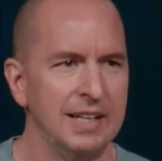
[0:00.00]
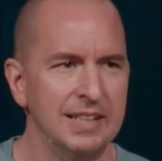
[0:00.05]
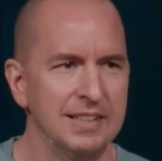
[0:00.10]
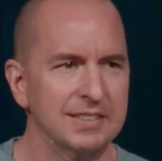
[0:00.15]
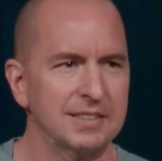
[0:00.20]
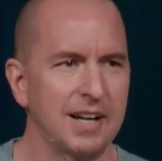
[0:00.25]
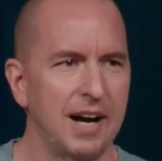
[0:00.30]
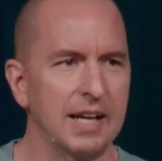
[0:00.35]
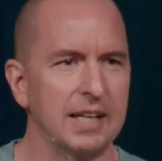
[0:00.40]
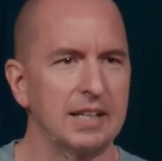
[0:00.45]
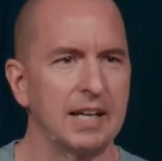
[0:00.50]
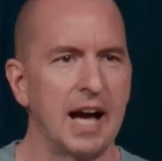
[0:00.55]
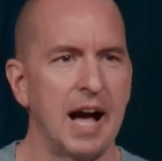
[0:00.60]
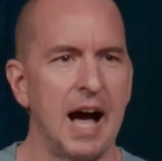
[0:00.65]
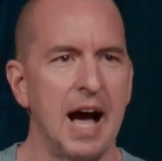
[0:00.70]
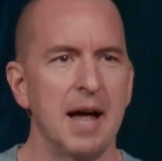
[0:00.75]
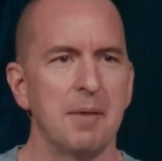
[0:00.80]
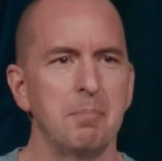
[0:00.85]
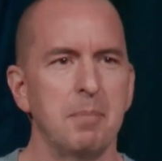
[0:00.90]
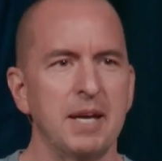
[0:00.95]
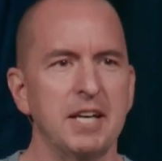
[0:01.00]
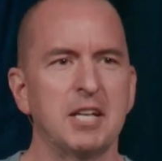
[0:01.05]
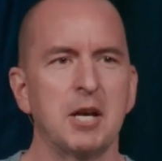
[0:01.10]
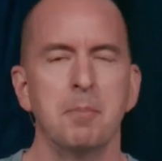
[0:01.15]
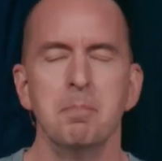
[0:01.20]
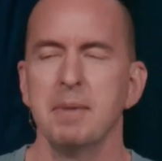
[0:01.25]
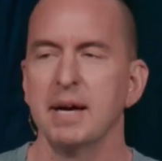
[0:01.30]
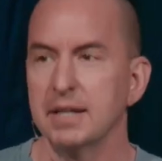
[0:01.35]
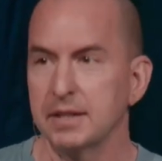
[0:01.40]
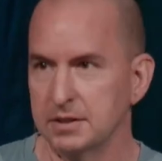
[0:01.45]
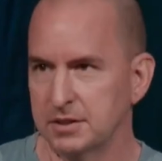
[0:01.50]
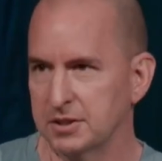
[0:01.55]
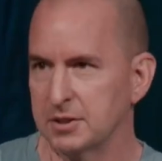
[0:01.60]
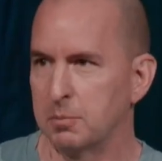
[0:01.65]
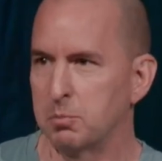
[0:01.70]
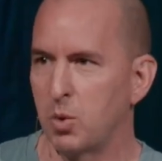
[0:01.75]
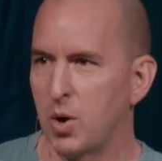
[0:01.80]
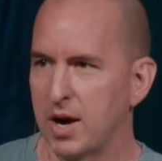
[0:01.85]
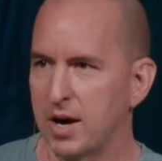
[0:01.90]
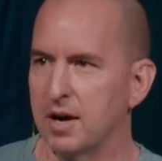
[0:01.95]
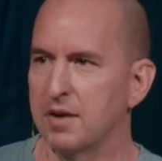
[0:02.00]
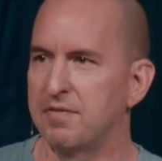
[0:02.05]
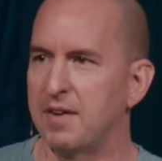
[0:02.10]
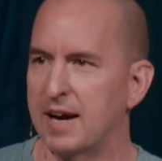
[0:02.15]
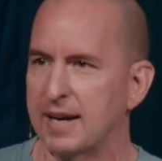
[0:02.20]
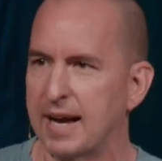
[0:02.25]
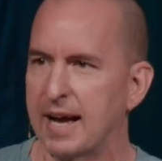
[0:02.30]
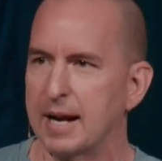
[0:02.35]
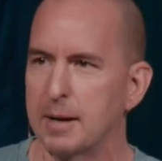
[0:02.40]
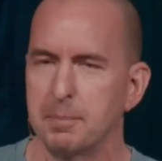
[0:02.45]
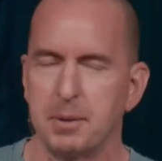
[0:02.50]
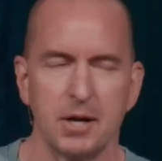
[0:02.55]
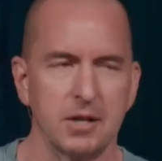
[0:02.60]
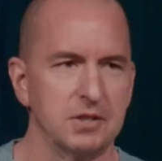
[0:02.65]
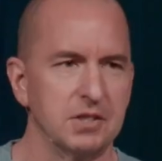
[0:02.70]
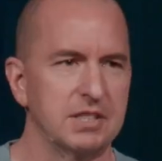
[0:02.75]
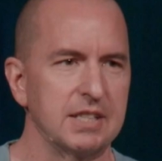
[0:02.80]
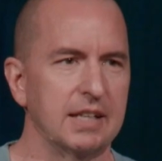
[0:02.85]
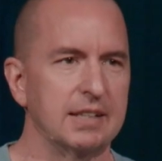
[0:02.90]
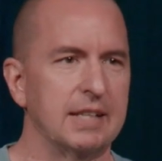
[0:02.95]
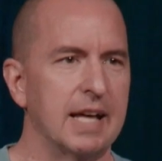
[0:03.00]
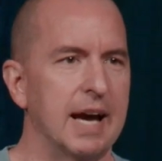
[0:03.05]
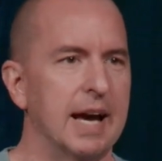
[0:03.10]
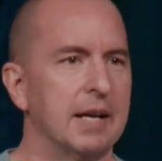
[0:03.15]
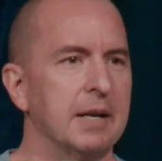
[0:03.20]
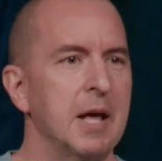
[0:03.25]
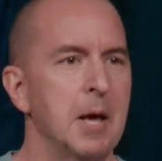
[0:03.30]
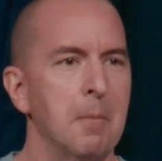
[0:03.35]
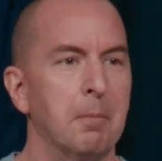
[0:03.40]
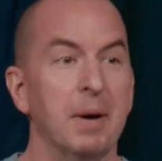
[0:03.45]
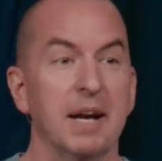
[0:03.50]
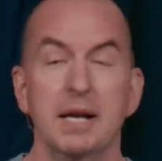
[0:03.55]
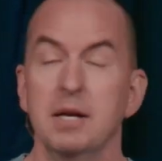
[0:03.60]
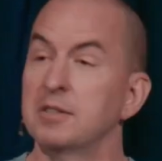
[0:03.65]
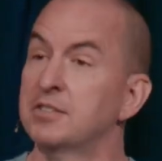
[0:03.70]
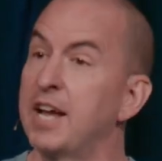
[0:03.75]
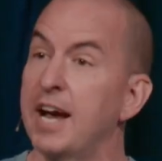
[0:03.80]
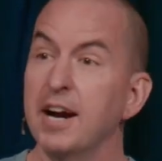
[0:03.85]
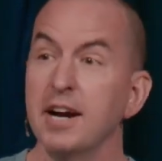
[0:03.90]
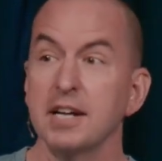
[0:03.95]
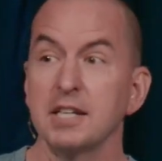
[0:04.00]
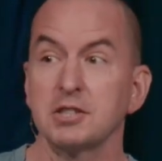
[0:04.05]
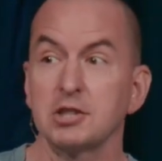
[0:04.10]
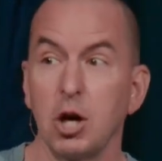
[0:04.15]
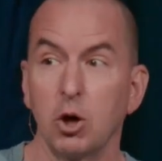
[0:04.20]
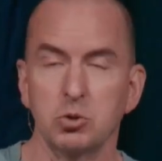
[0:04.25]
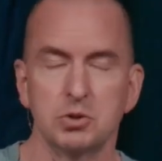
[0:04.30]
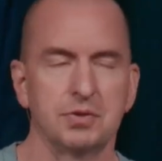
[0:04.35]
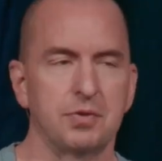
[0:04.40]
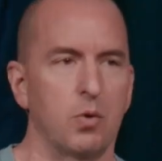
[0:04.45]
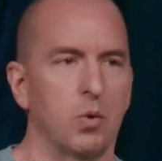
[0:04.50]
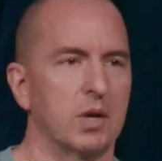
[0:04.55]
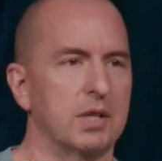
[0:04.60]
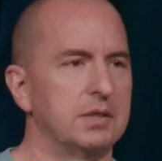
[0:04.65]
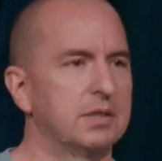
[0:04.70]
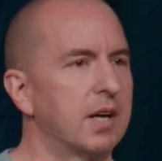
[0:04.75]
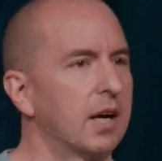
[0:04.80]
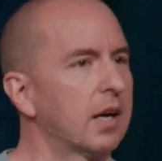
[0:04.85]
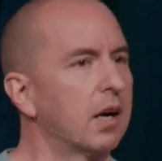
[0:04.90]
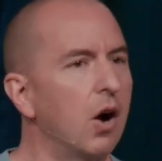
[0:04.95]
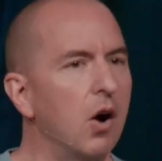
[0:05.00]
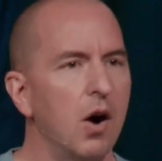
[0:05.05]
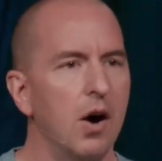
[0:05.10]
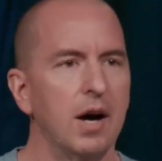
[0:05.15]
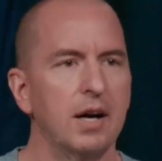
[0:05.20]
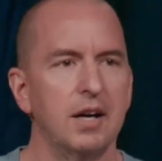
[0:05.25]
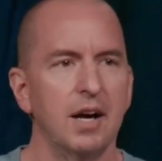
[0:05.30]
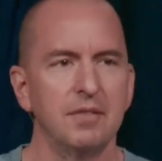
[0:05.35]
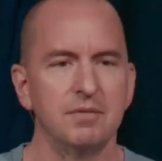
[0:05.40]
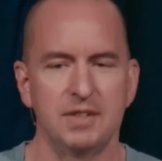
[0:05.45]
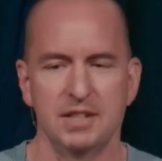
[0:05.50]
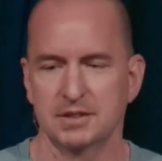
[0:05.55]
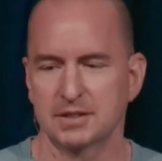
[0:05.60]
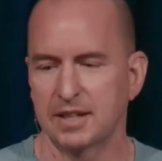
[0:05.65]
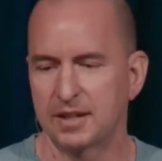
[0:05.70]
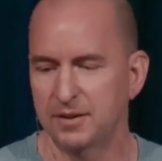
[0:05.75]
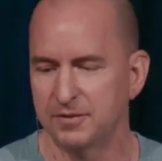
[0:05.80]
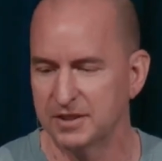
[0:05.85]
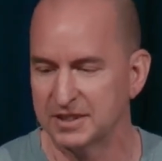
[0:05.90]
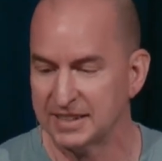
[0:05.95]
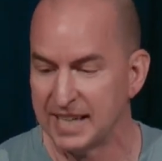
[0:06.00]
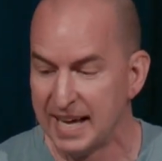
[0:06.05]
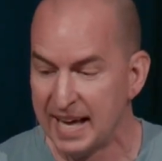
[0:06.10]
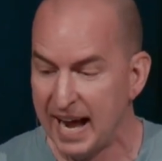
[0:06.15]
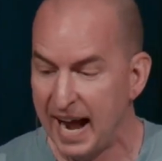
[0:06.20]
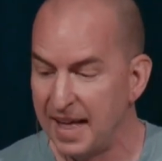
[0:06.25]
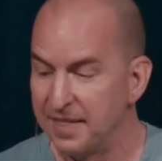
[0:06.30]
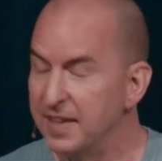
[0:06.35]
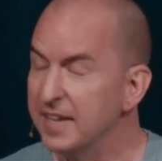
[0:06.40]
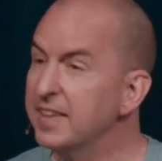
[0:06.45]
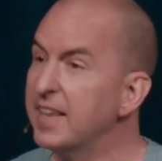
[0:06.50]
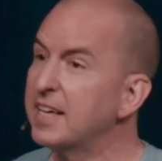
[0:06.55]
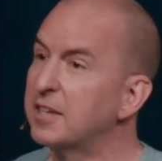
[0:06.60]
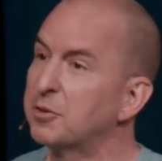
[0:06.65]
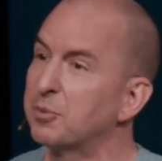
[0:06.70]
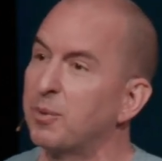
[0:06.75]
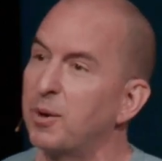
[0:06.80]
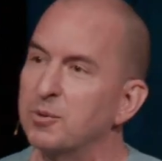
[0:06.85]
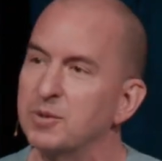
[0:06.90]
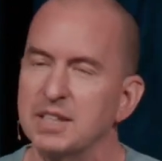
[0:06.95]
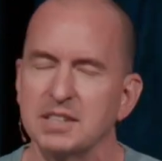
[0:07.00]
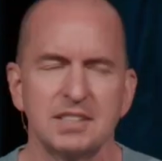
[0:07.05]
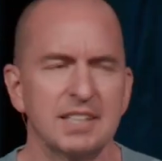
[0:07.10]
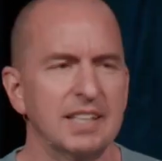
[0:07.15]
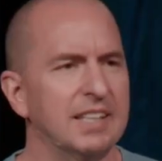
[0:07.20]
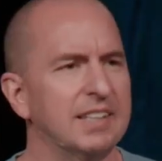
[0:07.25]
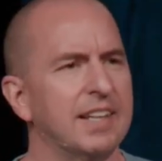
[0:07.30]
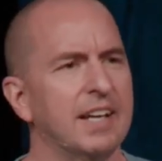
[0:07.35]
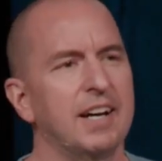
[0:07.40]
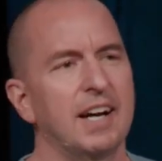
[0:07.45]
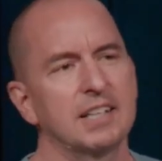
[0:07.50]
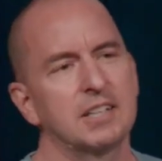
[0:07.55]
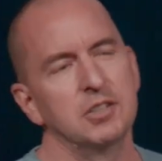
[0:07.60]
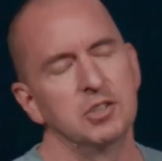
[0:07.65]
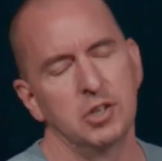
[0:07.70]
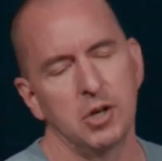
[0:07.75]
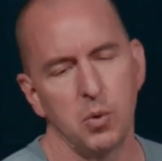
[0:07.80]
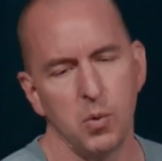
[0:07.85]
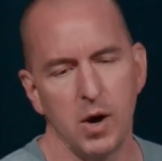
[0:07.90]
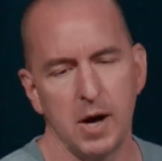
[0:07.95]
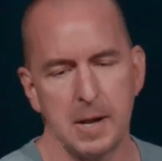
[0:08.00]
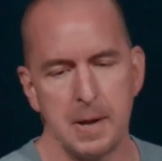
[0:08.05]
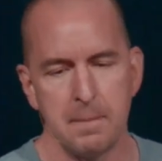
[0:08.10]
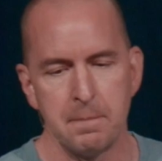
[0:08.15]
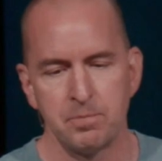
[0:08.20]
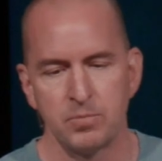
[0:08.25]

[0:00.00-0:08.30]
It's like I'd be committed somewhere if I got up here and said that. But it, Darius goes for it. He's like, "Oh, I love this. I love this." And then they throw this in. They like, "You know what?